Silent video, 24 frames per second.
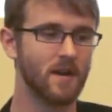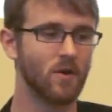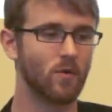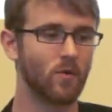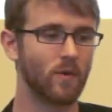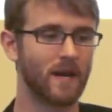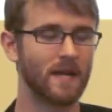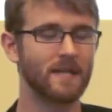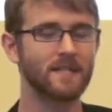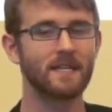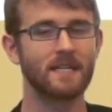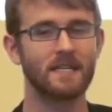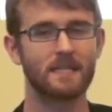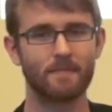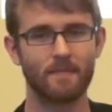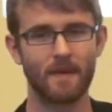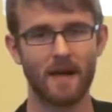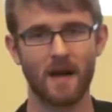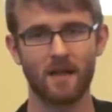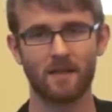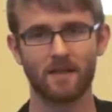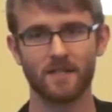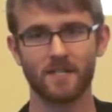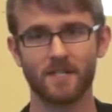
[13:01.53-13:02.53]
When I say
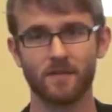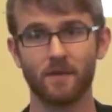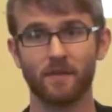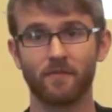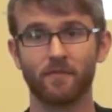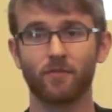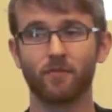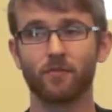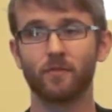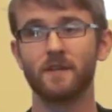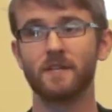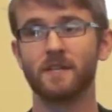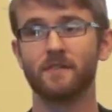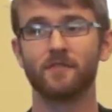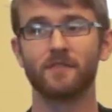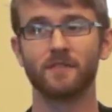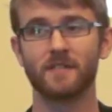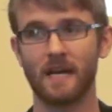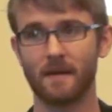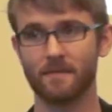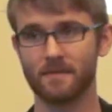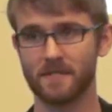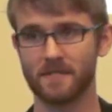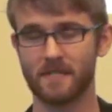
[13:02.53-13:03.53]
topology, we have 3 different
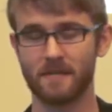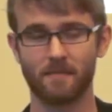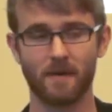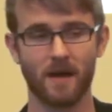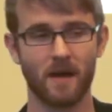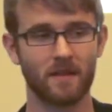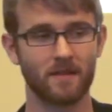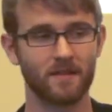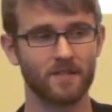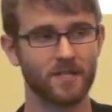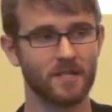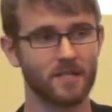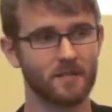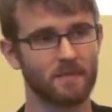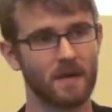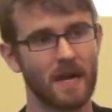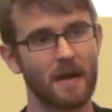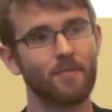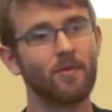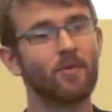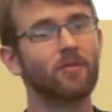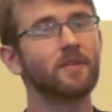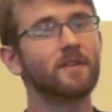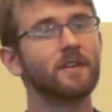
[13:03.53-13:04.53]
types of topologies, but
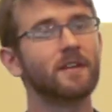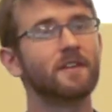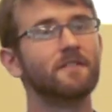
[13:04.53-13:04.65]
I'm only going to